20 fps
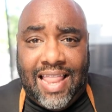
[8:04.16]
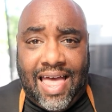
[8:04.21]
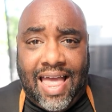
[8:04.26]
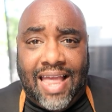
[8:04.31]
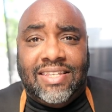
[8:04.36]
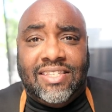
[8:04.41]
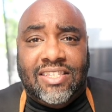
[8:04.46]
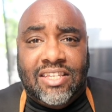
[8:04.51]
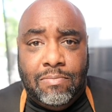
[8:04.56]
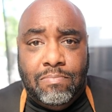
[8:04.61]

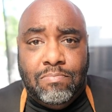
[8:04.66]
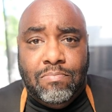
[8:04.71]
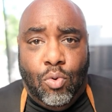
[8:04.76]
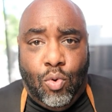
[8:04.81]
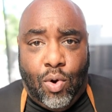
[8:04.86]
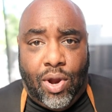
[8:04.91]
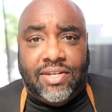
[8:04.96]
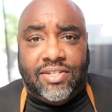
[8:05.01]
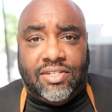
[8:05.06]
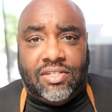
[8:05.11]
nice and
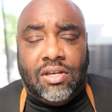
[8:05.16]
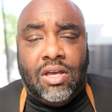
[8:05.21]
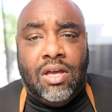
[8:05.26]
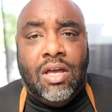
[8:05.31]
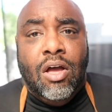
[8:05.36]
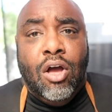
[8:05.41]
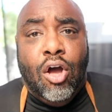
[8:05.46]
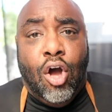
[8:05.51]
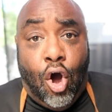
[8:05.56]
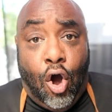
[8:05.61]
moist.
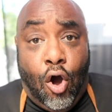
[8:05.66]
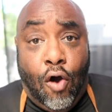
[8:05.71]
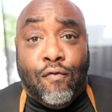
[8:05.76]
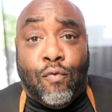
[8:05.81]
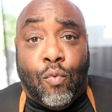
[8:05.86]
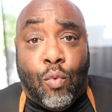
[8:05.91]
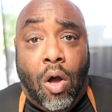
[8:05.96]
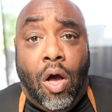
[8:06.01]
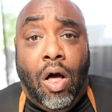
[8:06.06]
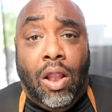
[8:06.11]

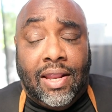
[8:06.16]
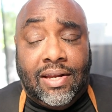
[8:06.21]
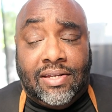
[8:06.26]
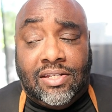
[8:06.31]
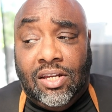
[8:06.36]
Overall,